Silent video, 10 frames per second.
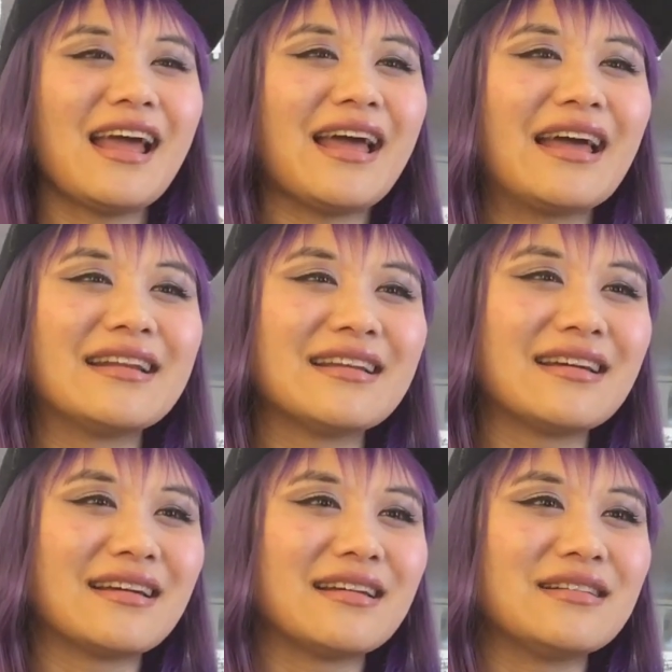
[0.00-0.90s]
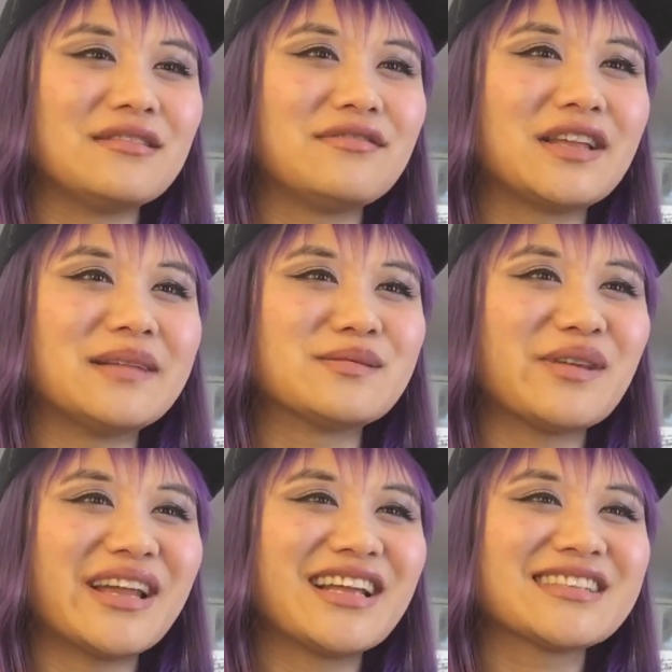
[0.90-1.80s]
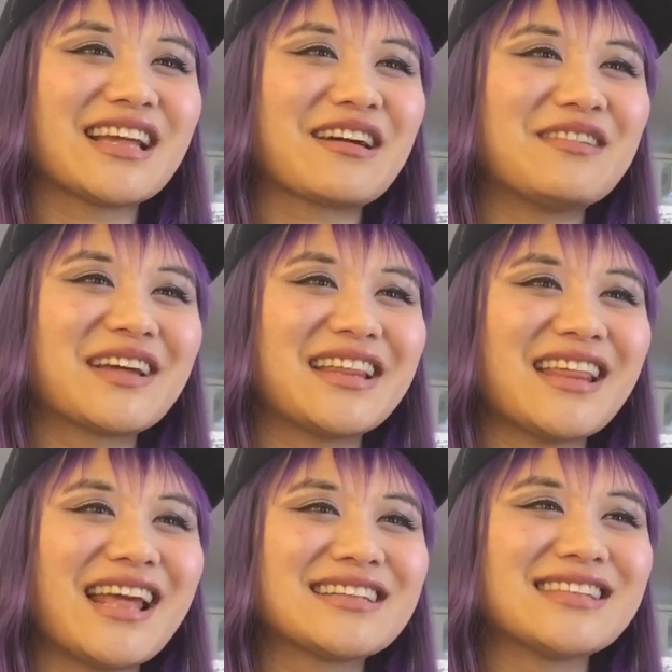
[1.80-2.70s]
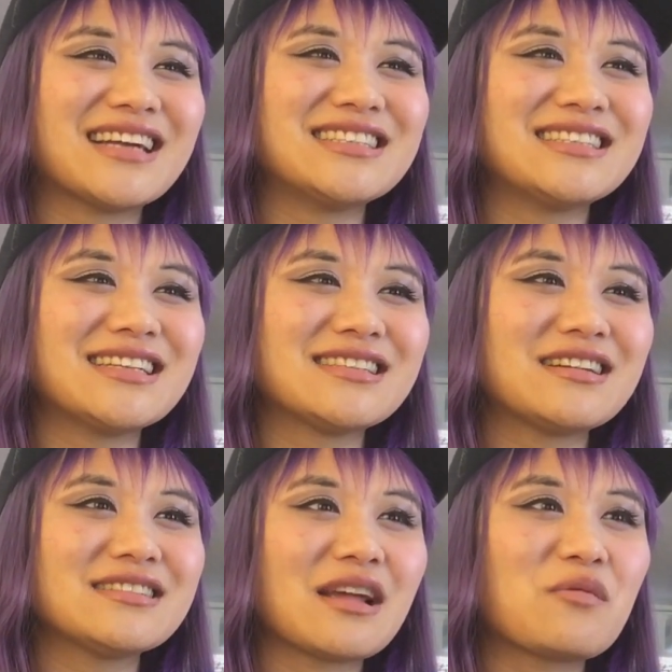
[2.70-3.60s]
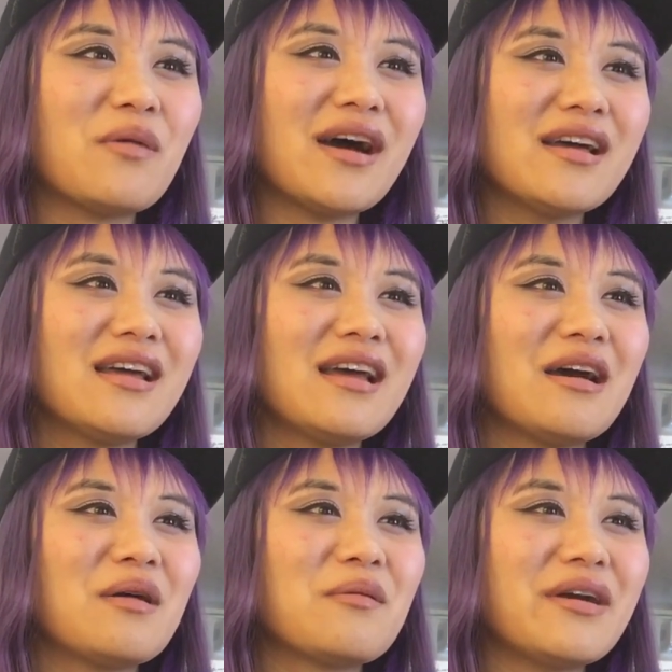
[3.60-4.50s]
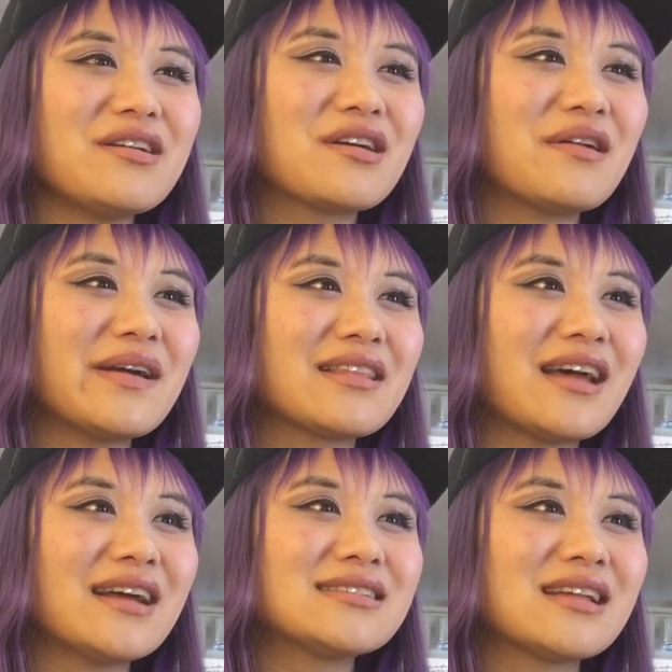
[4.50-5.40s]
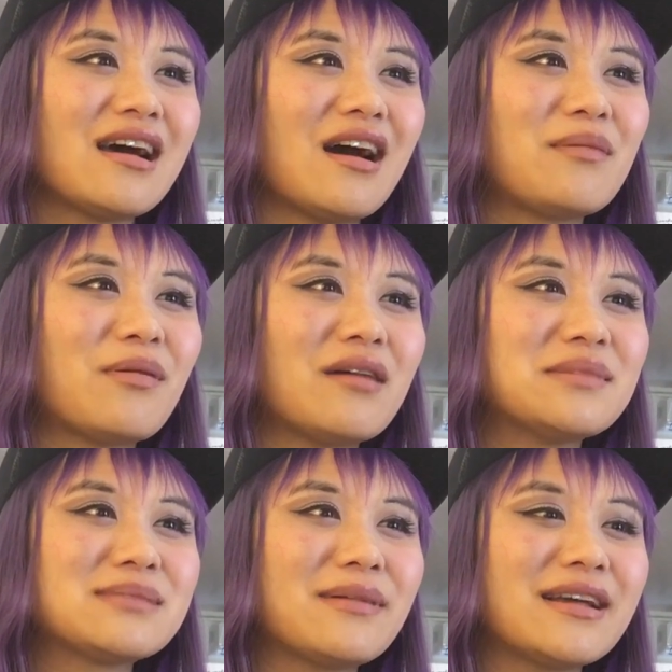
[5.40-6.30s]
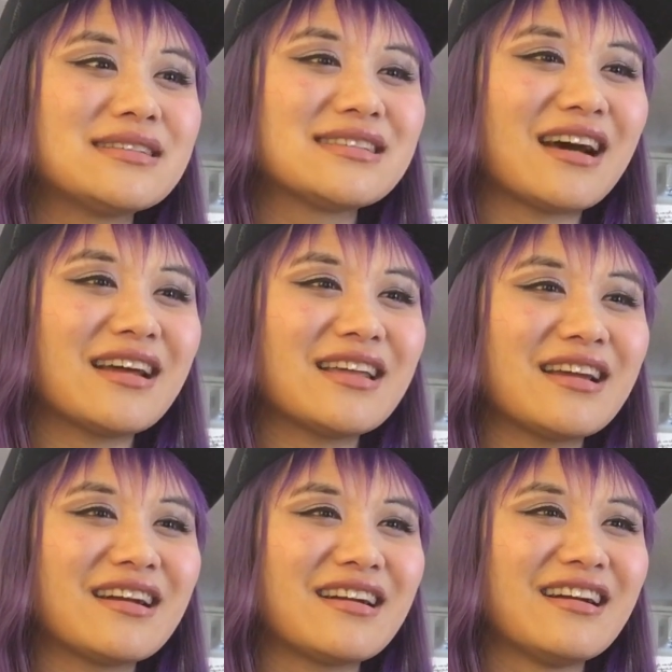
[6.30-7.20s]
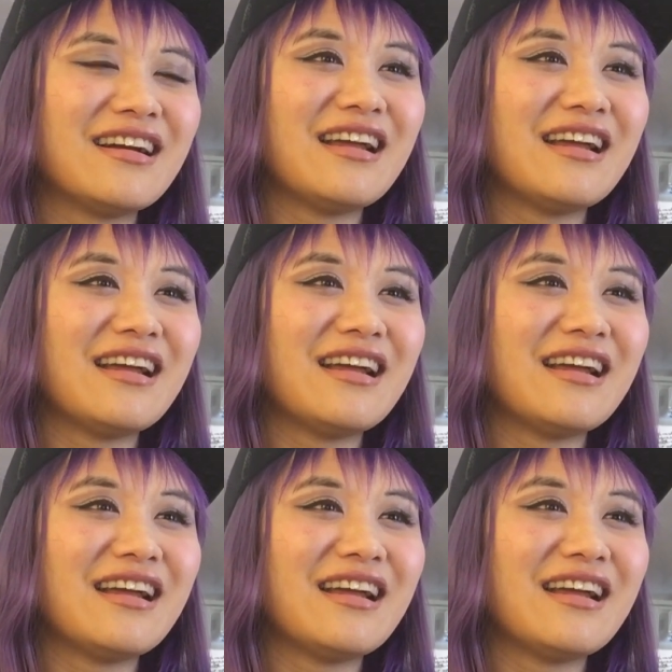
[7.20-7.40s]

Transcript: And Luffy keeps running. He's like, okay, thanks, Sanji's sister. She's like, what? Where are you going? That's our promised place is not here.